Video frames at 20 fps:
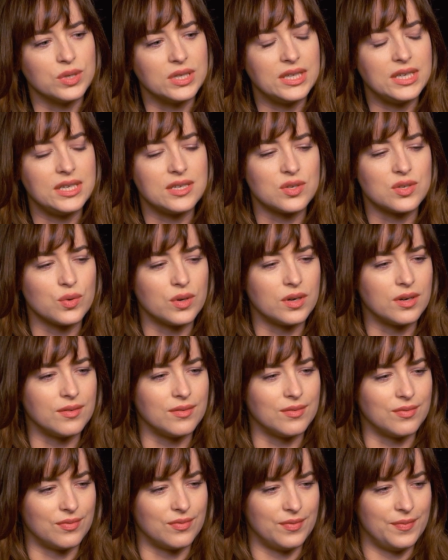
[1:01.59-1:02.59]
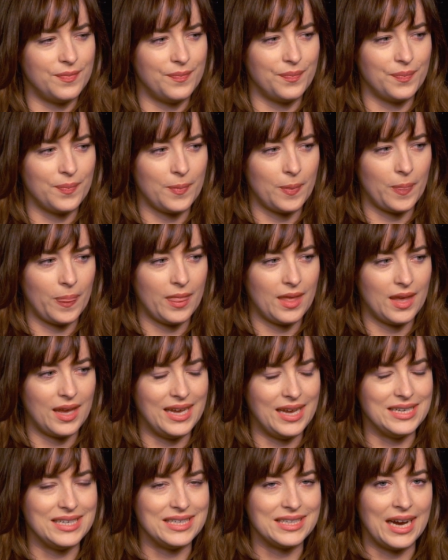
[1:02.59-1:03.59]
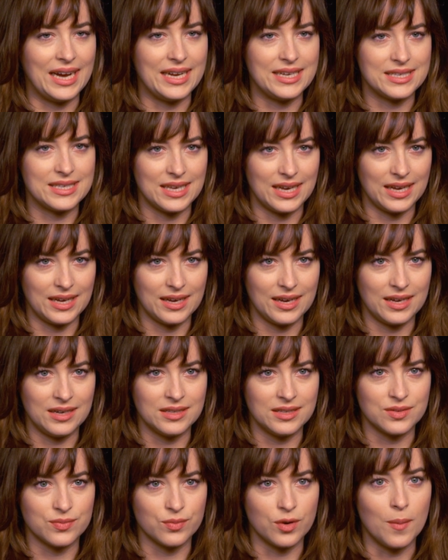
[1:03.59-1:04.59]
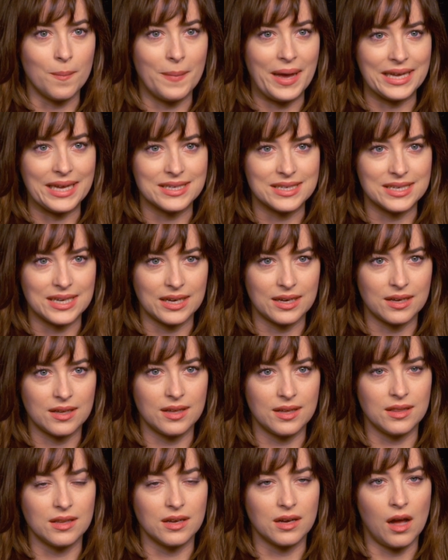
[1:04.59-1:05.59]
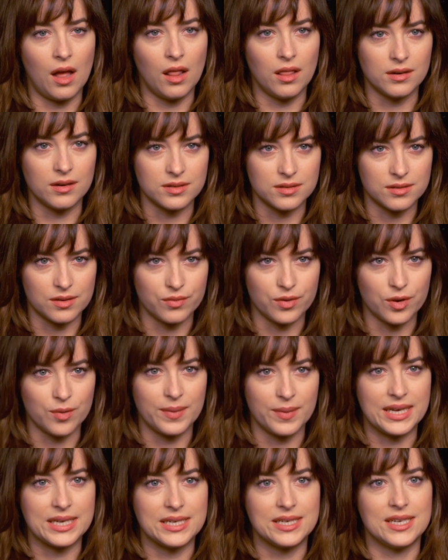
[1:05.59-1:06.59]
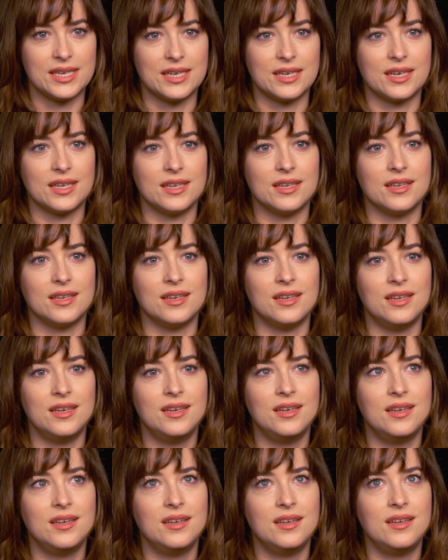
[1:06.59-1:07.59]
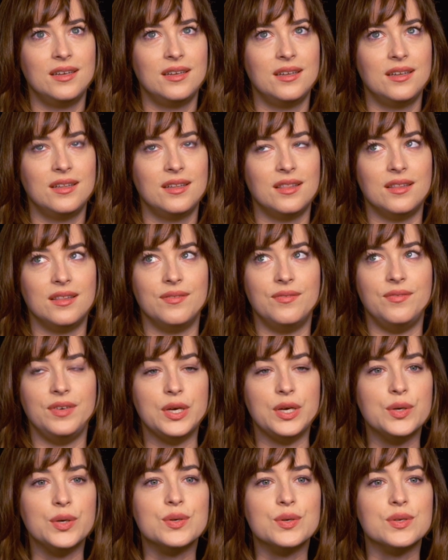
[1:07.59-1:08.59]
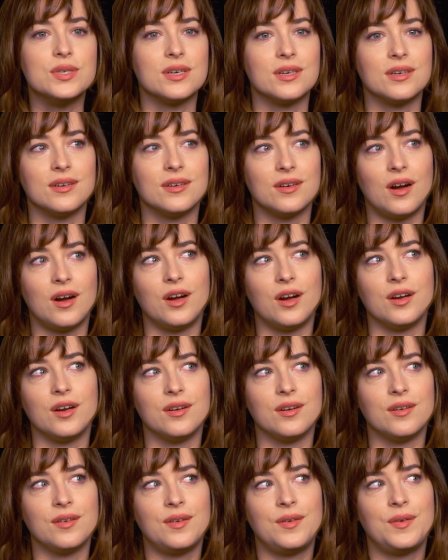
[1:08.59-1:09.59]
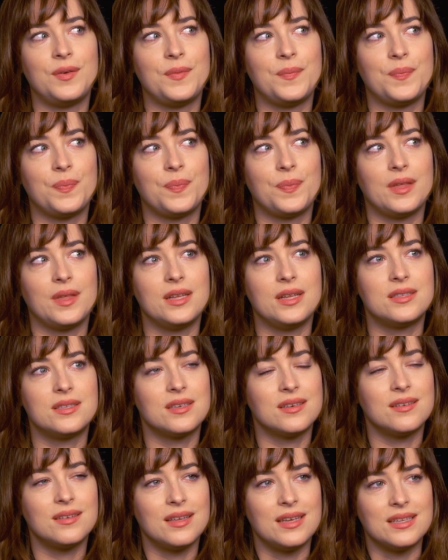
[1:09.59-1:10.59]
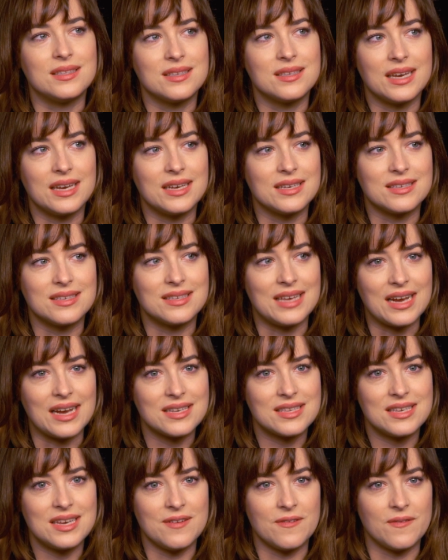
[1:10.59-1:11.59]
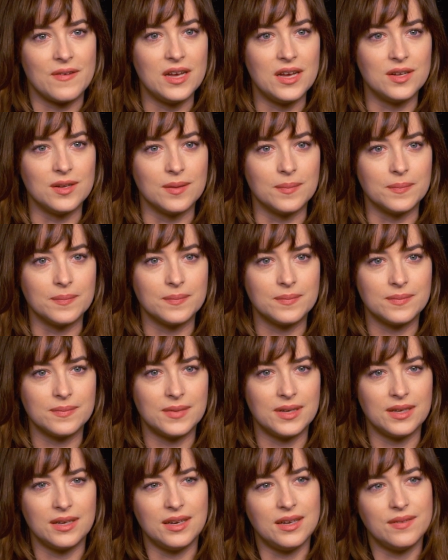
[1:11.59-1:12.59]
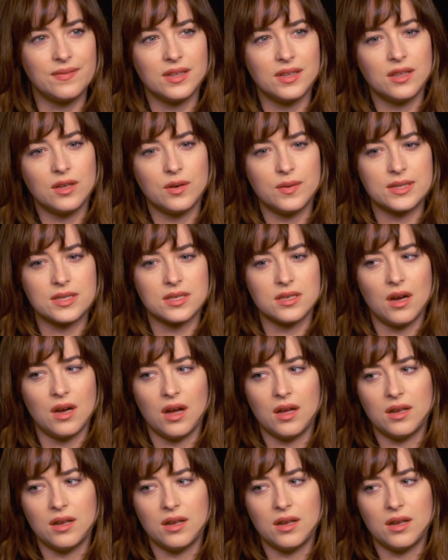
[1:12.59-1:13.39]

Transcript: really sort of enticing, and it's romantic, and the colors are romantic, and the views are it's like a sexy film. And even though it